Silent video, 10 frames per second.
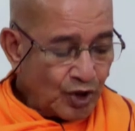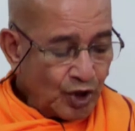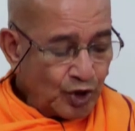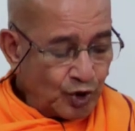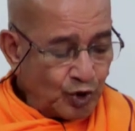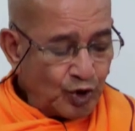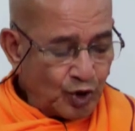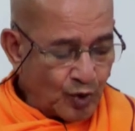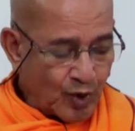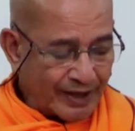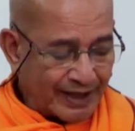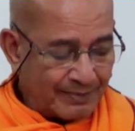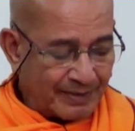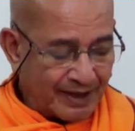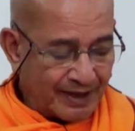Do you know what I
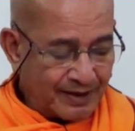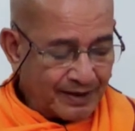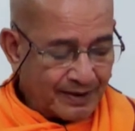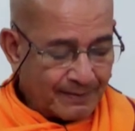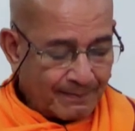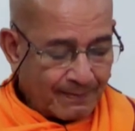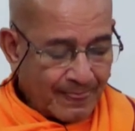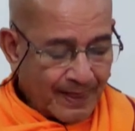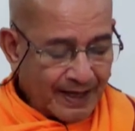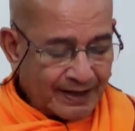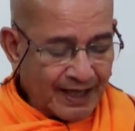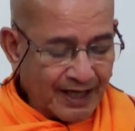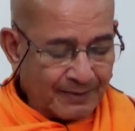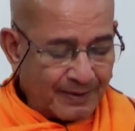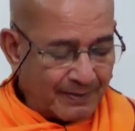mean?
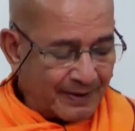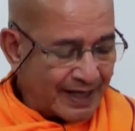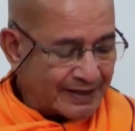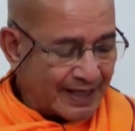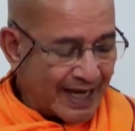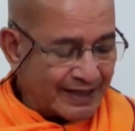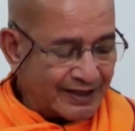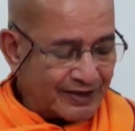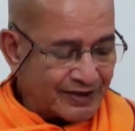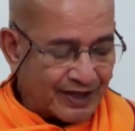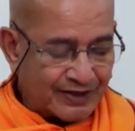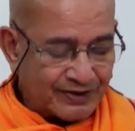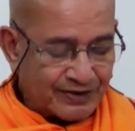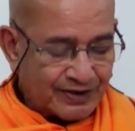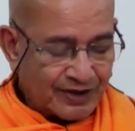Think Brahman as the
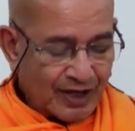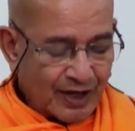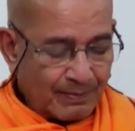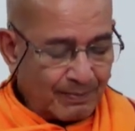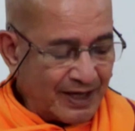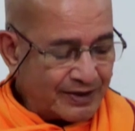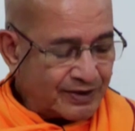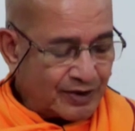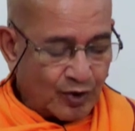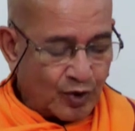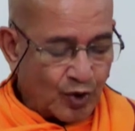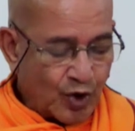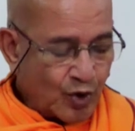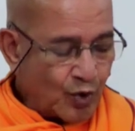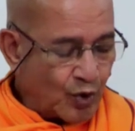existence, bliss,
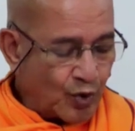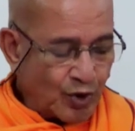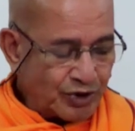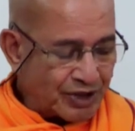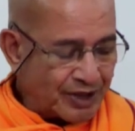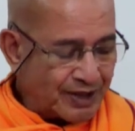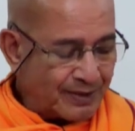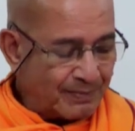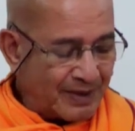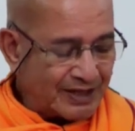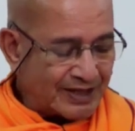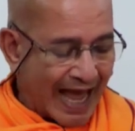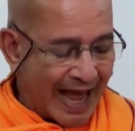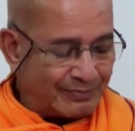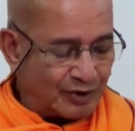ocean, bliss
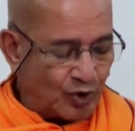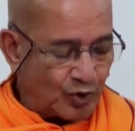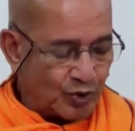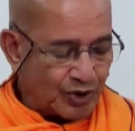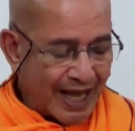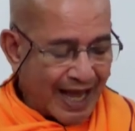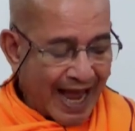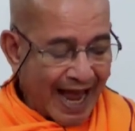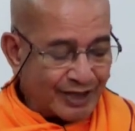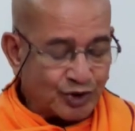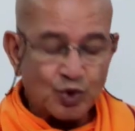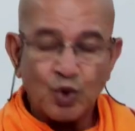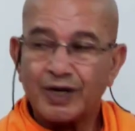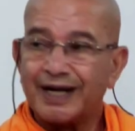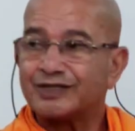absolute, as
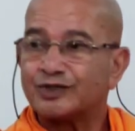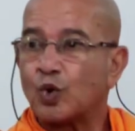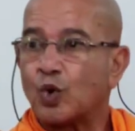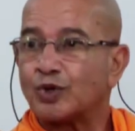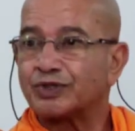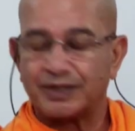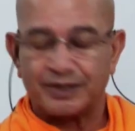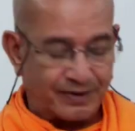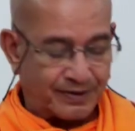shoreless ocean.